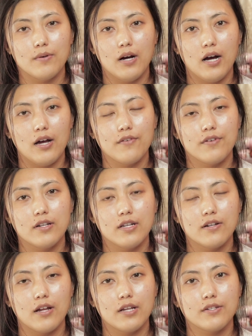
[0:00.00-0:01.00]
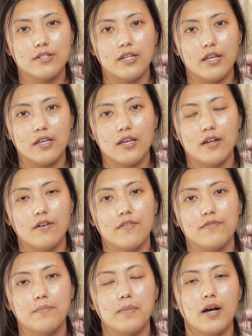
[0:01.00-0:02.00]
I really like to take care
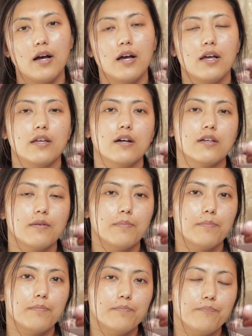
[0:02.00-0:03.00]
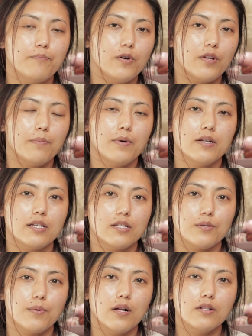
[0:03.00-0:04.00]
of my other body parts
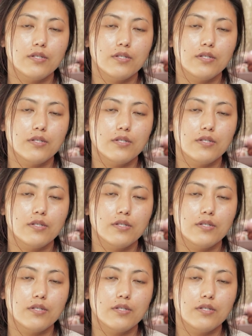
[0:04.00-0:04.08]
as well.